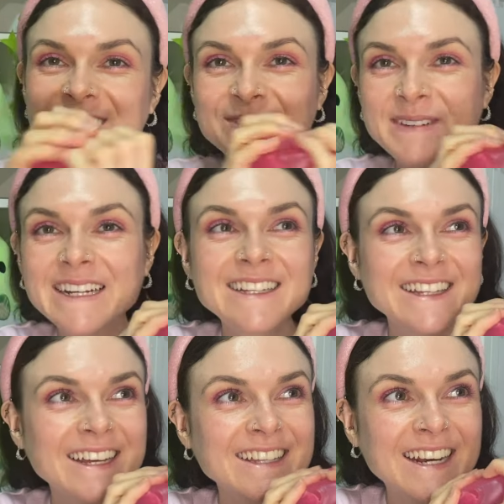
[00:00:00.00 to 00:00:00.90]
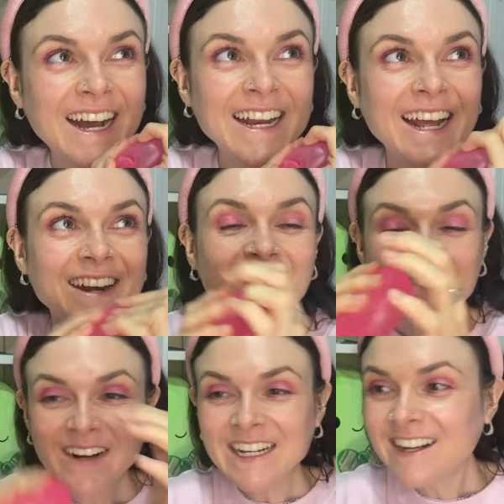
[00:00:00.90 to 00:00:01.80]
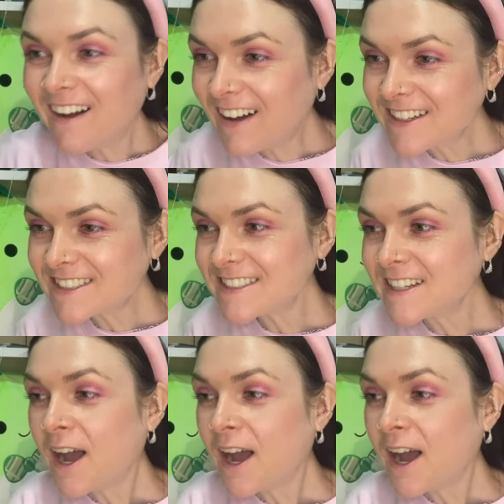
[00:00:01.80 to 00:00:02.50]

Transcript: to pink the other night and oh my gosh,